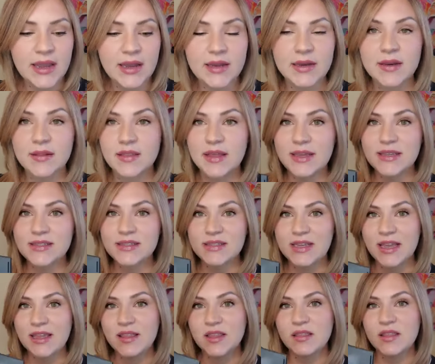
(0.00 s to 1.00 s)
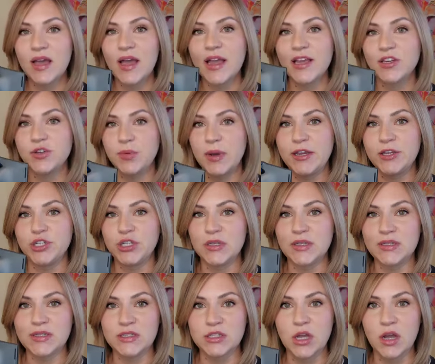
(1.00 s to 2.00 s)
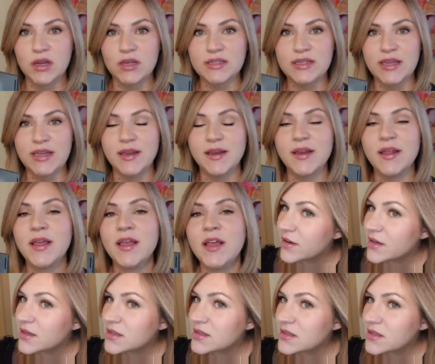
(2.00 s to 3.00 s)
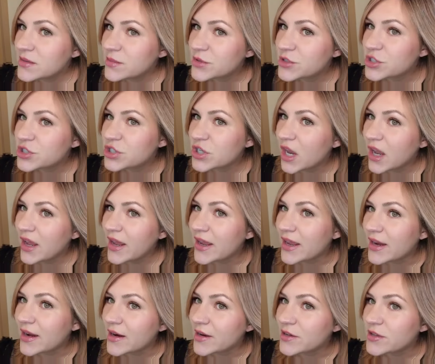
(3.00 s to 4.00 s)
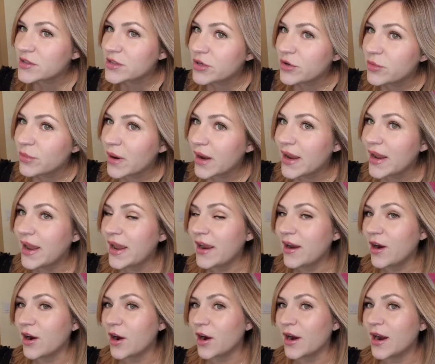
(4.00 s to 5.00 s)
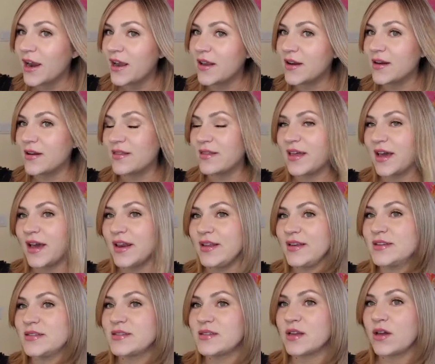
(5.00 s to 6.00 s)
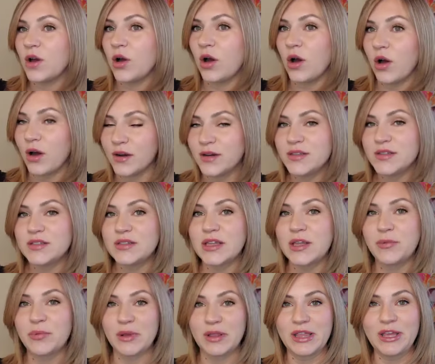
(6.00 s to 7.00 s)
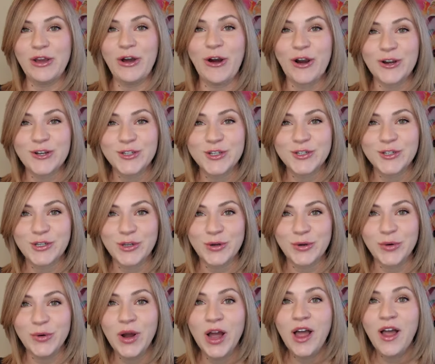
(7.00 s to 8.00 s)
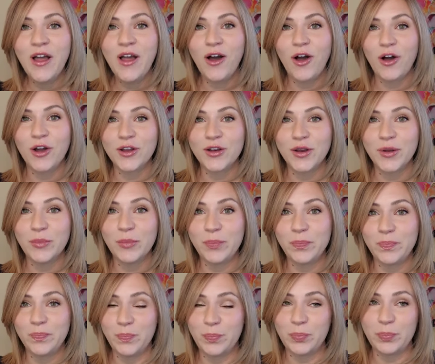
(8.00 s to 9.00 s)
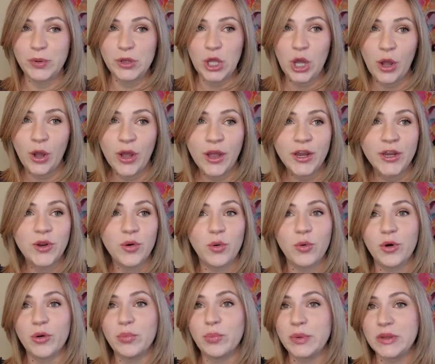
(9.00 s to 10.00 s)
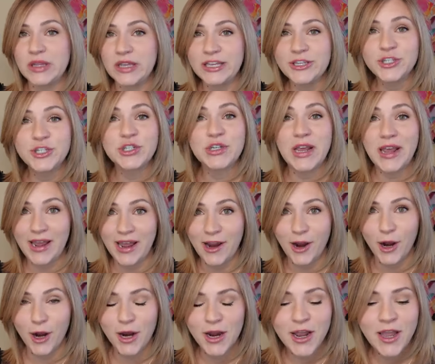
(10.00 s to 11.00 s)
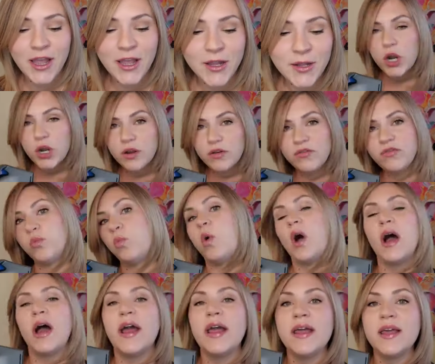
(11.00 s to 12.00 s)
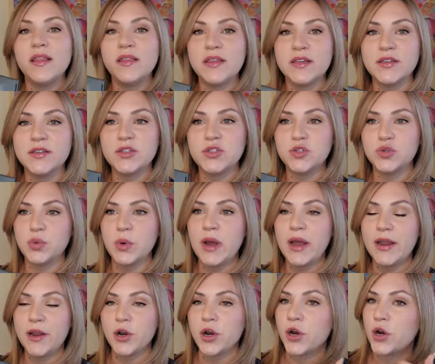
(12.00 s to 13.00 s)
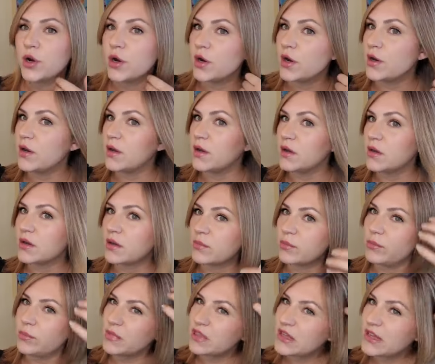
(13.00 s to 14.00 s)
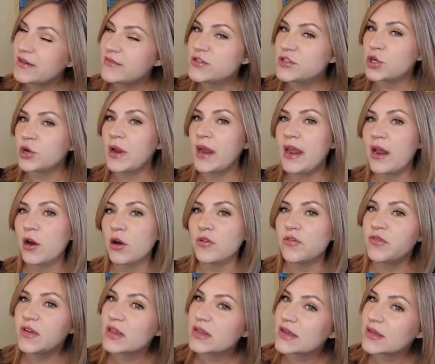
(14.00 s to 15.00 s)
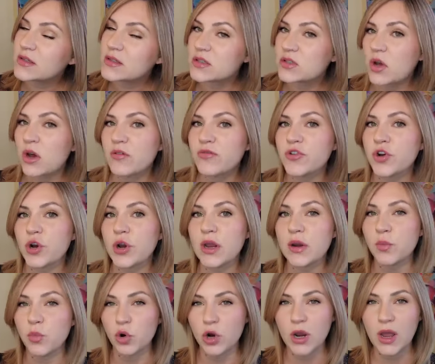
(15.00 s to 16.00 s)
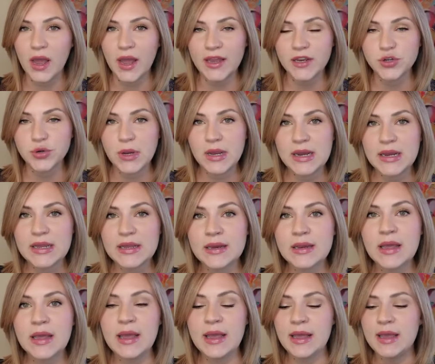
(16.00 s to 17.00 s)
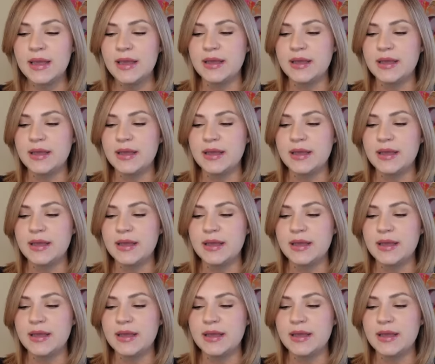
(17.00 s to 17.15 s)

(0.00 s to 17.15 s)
And they say that the hydration is locked in. There is some shine to my hair, and that is honestly really hard to do on blonde or bleached hair. Part of why this dryer leaves your hair feeling softer and more hydrated